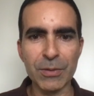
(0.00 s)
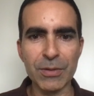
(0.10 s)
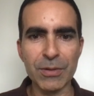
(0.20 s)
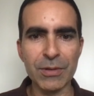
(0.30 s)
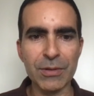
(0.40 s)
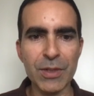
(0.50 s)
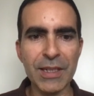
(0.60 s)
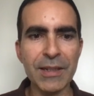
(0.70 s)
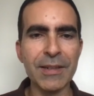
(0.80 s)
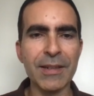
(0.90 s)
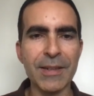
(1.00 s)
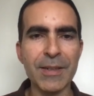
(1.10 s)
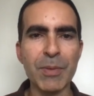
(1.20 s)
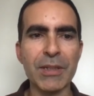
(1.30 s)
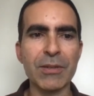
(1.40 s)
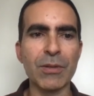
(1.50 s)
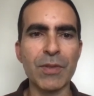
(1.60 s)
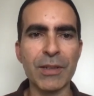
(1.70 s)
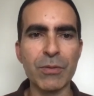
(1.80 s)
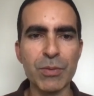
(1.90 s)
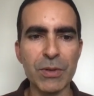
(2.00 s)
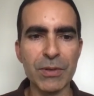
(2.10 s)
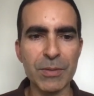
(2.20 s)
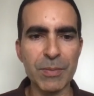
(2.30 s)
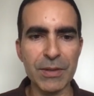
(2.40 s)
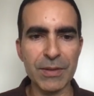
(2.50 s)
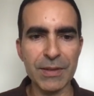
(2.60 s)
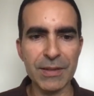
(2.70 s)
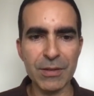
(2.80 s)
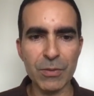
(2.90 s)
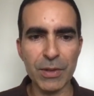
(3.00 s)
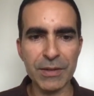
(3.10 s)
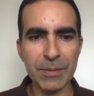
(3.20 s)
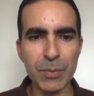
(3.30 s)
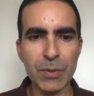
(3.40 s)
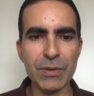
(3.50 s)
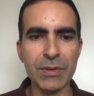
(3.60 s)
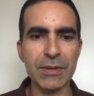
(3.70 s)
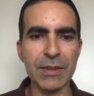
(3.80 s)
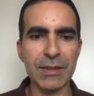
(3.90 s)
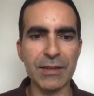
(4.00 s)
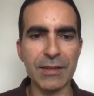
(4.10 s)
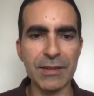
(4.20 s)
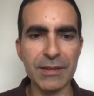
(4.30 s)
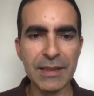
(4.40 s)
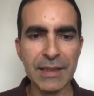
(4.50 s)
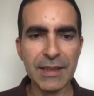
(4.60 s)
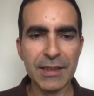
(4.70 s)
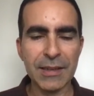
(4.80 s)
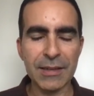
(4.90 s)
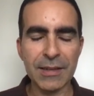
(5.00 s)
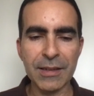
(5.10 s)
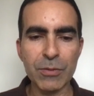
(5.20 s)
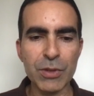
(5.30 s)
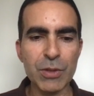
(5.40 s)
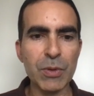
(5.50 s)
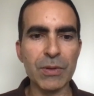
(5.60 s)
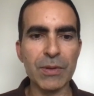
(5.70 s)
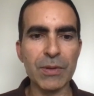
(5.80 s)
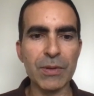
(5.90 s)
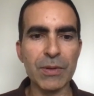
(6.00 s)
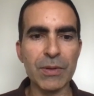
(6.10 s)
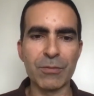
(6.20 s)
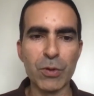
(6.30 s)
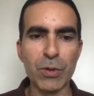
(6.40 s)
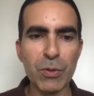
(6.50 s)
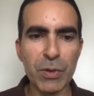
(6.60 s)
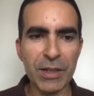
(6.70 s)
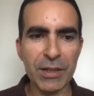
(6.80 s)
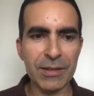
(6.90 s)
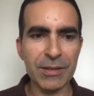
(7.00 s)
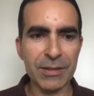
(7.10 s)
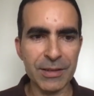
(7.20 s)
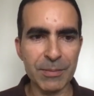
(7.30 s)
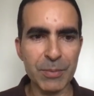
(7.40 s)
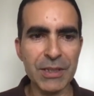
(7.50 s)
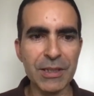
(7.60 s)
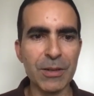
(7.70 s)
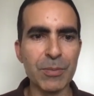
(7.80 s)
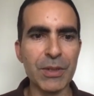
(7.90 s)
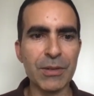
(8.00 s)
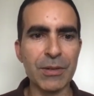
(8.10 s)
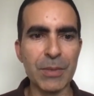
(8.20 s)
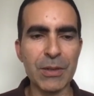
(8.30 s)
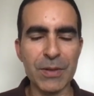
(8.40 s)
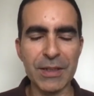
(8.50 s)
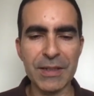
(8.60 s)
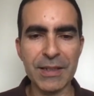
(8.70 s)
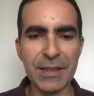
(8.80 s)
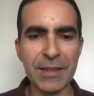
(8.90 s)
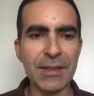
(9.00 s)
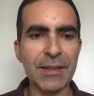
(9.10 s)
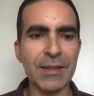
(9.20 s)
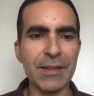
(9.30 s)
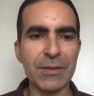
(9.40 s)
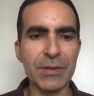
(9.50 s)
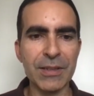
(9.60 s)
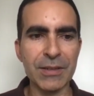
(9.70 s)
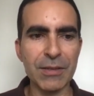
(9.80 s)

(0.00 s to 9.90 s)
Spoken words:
the scaling aspect of language models, because this is quite important, and language models work well in particular because they scale, and there are recent